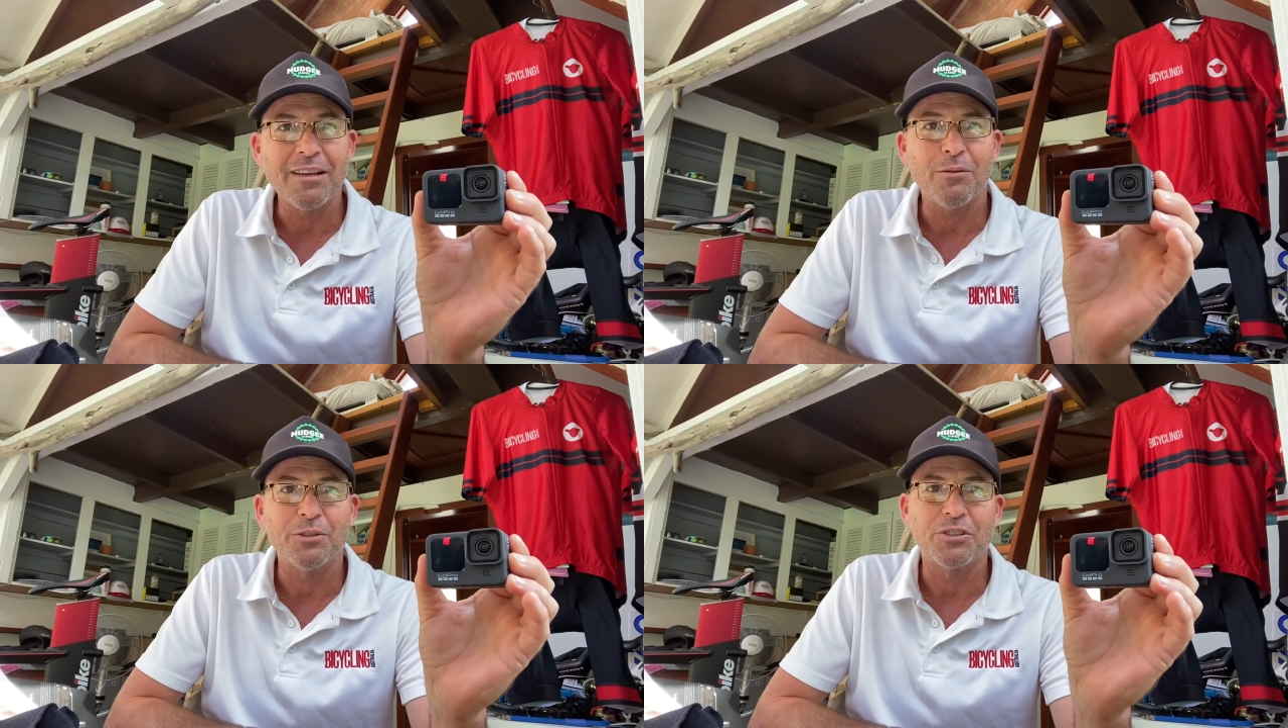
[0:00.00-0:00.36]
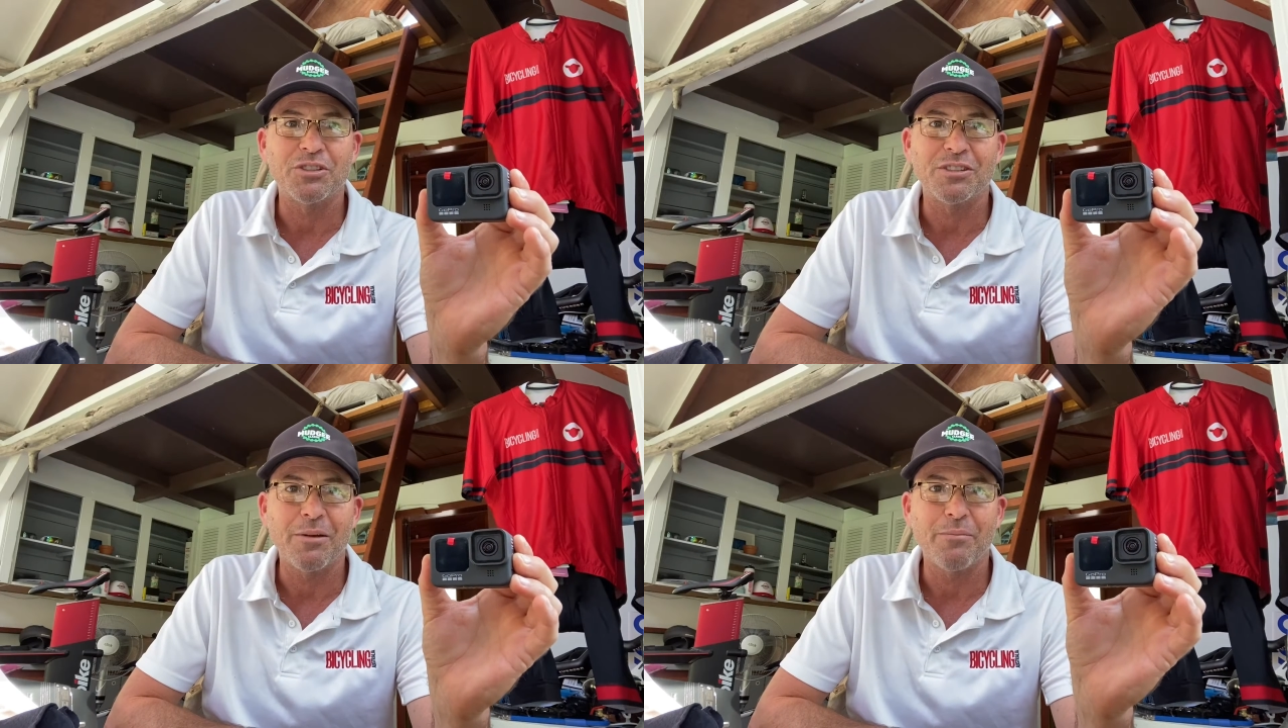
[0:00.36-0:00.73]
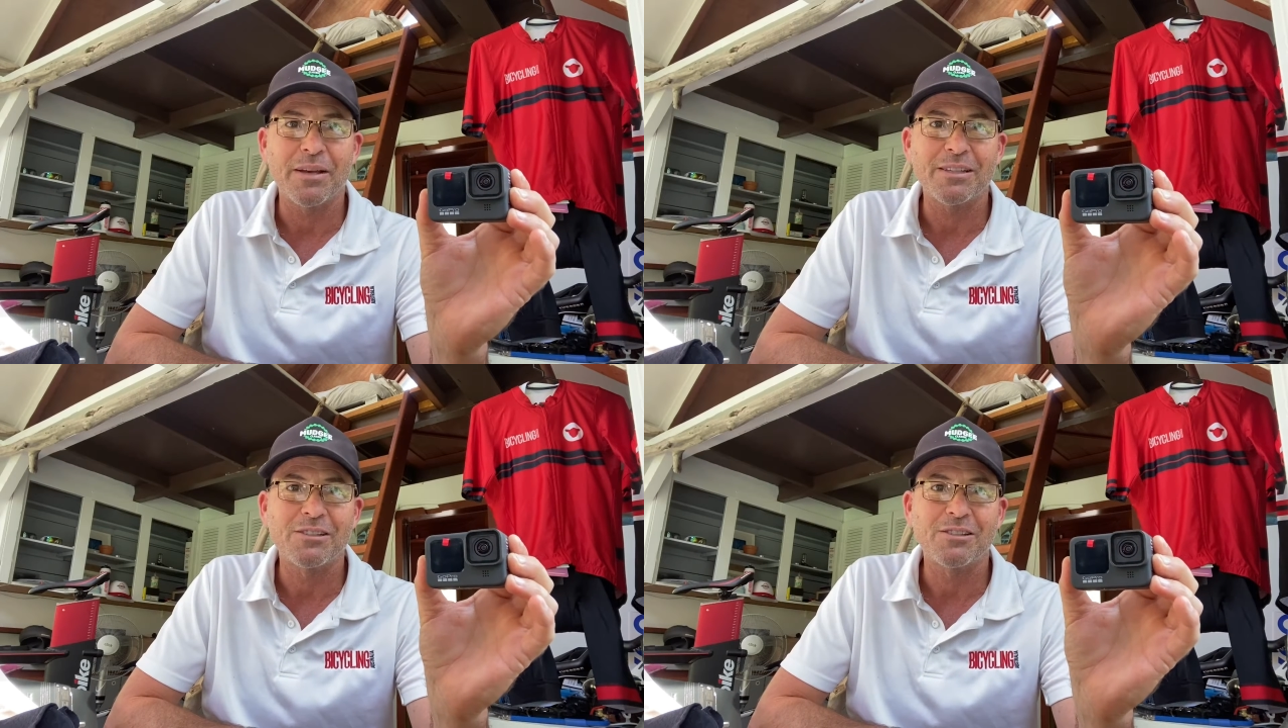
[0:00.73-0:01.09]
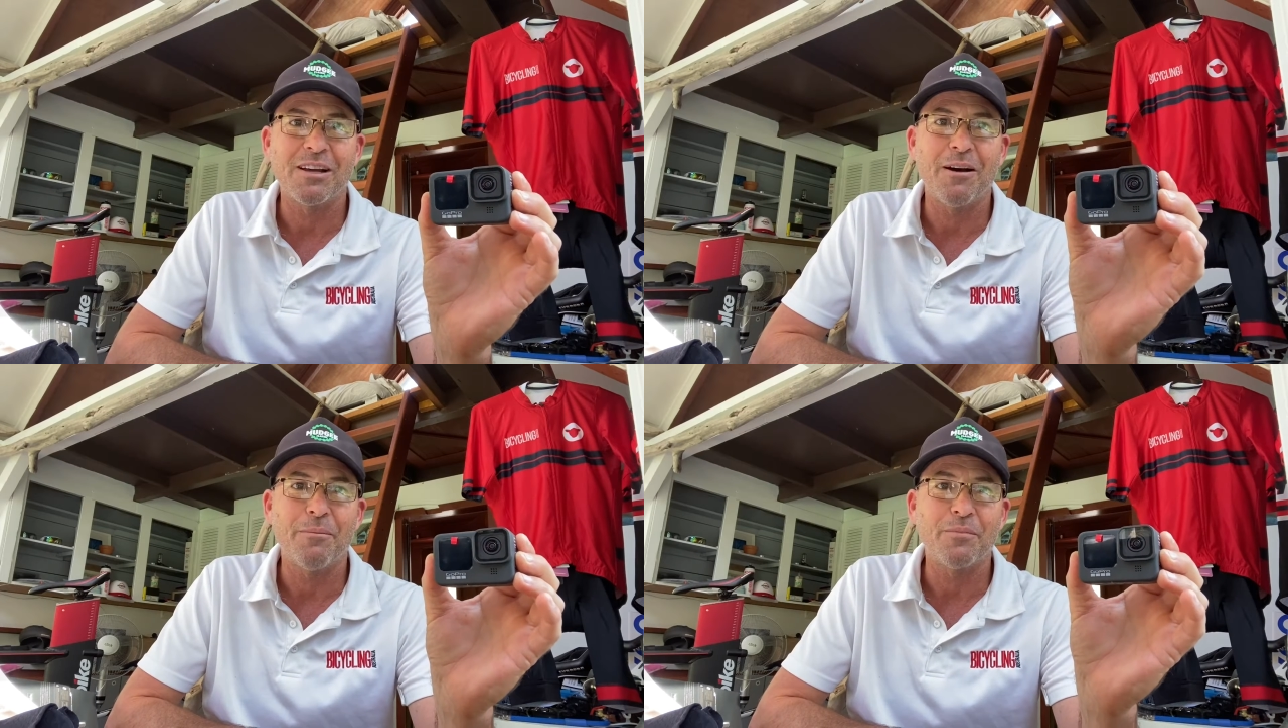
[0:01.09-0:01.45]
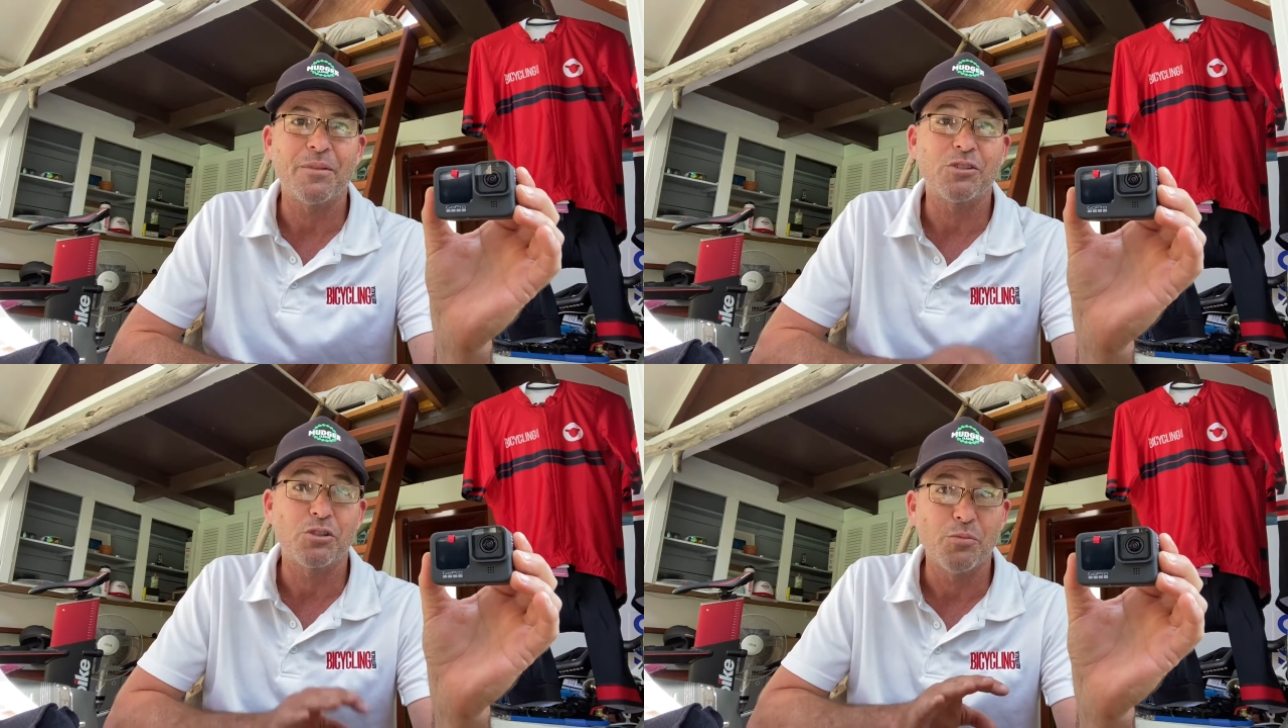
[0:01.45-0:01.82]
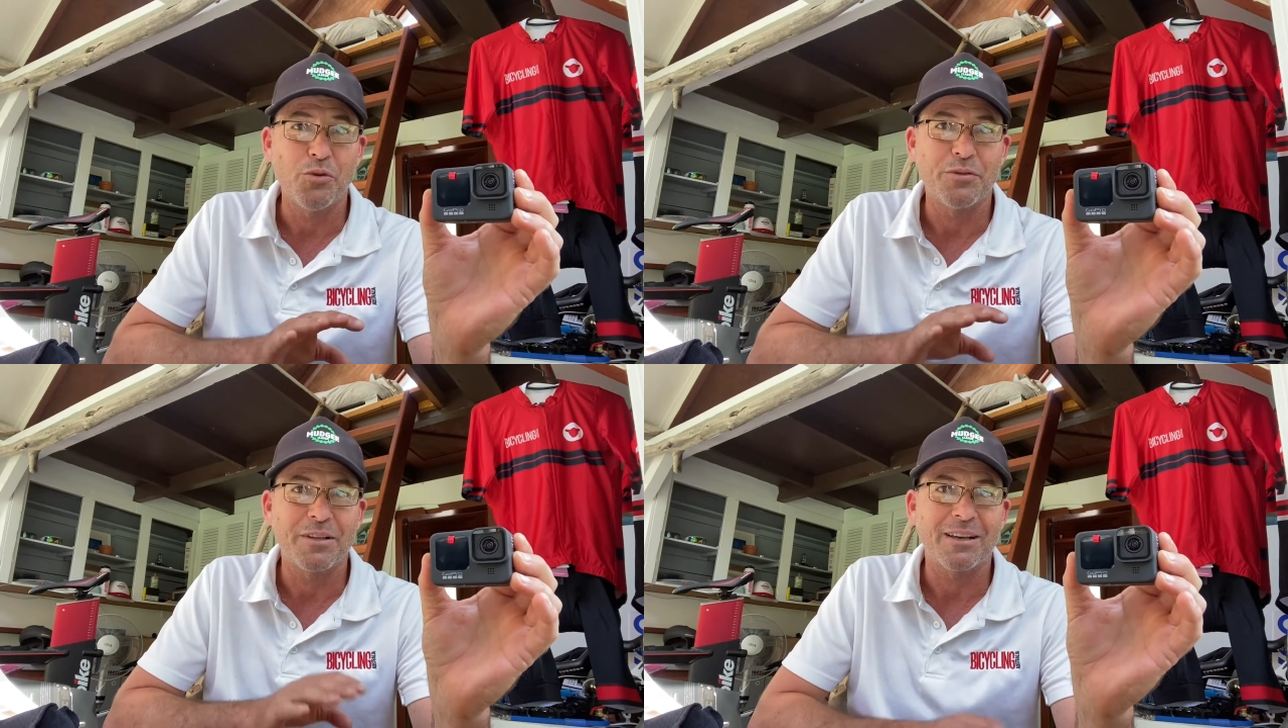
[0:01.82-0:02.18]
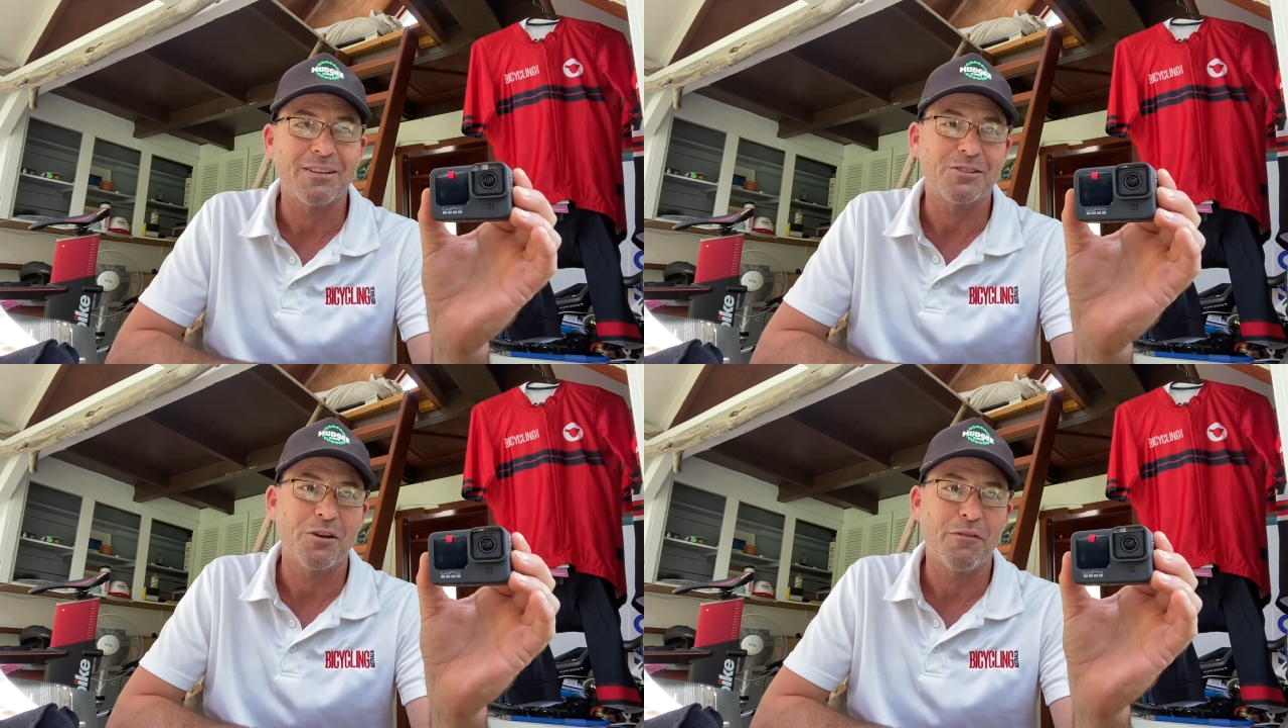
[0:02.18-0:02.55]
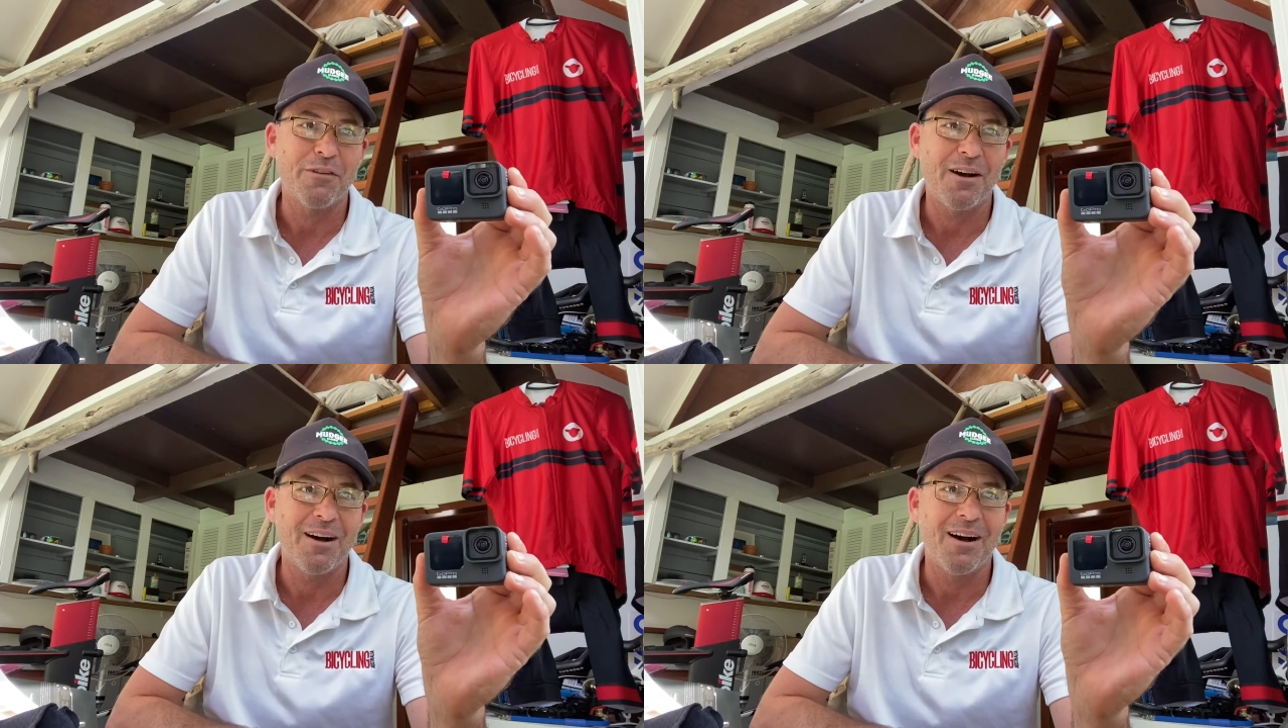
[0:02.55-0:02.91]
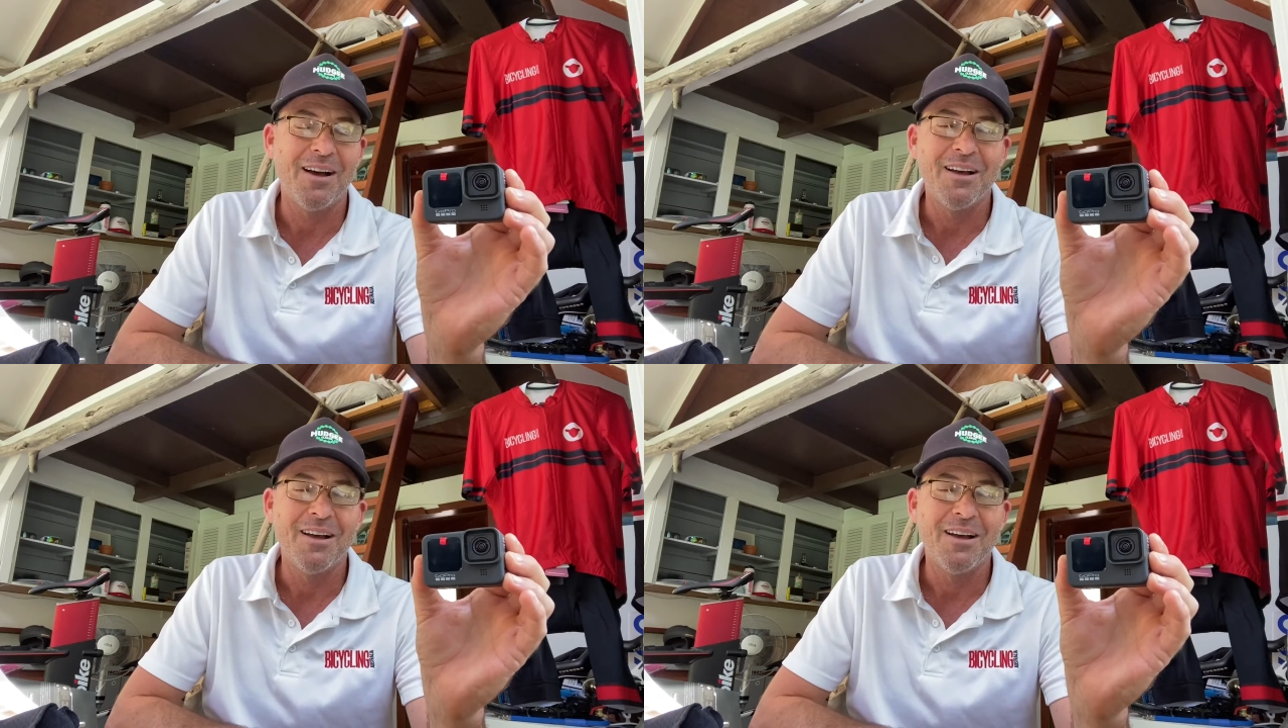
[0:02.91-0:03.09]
which is their best um, smoothing so far.